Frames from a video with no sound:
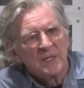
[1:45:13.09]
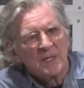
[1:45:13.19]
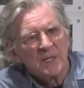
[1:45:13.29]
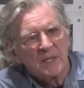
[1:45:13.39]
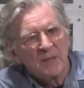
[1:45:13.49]

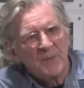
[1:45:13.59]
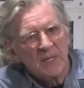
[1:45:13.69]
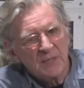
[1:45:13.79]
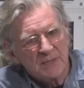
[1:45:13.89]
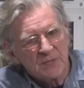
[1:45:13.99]
Pali
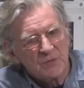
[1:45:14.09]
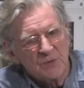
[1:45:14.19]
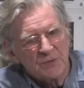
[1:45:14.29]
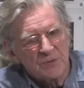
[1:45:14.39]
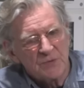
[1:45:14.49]

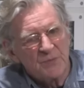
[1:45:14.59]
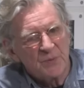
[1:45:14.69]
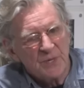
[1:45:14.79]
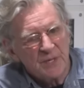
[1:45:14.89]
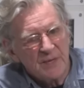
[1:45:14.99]
discourses, the Buddha
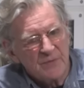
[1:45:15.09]
never